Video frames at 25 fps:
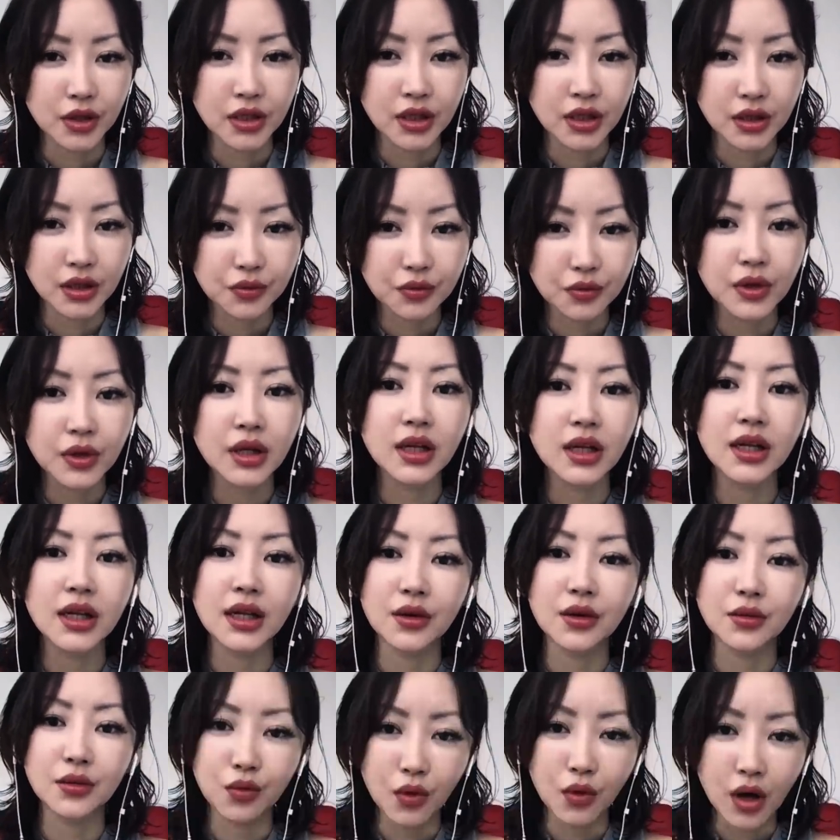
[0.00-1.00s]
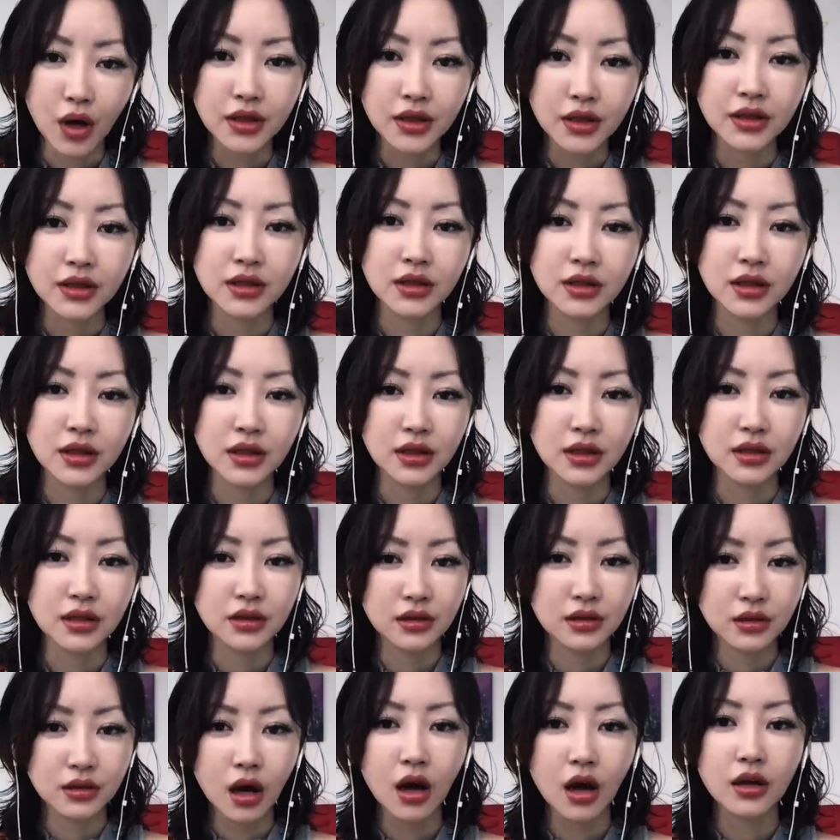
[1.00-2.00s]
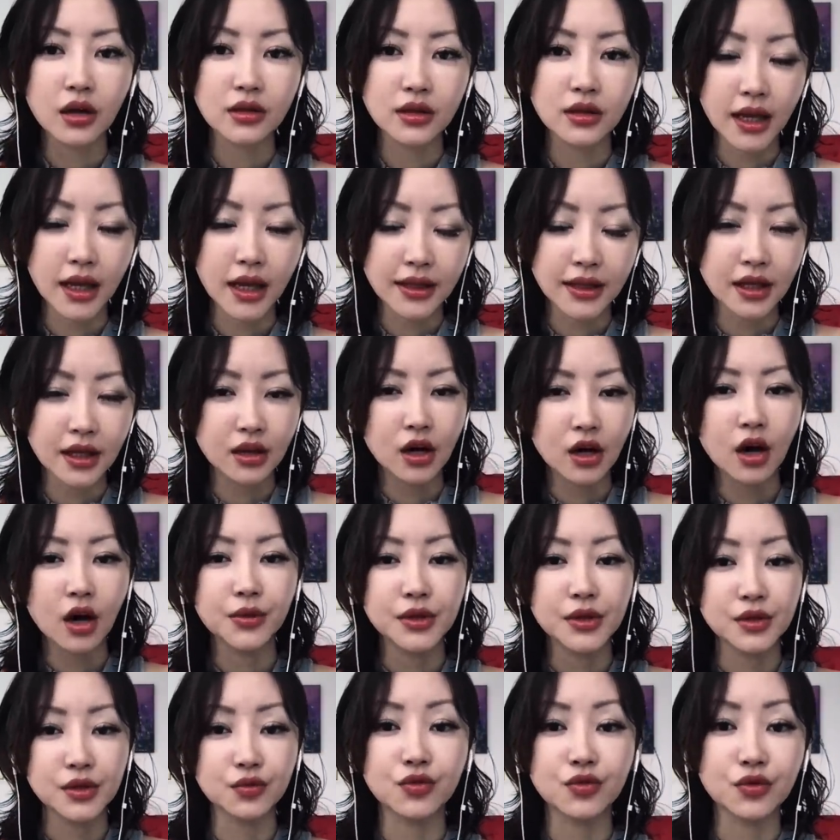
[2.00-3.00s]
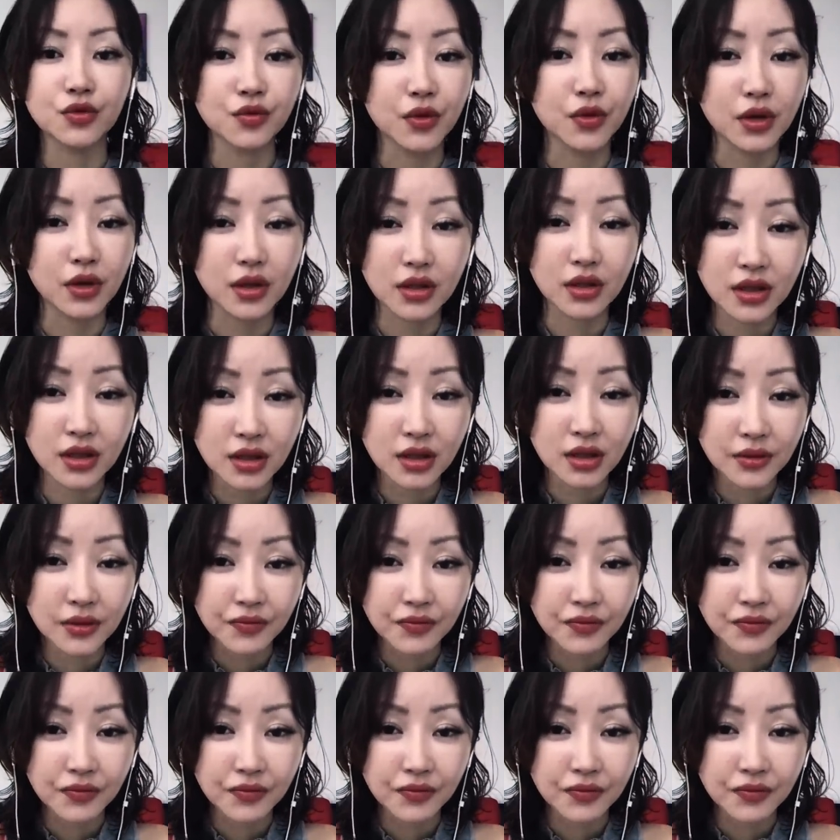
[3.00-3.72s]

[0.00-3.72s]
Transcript: He really wanted thought I think communism would work.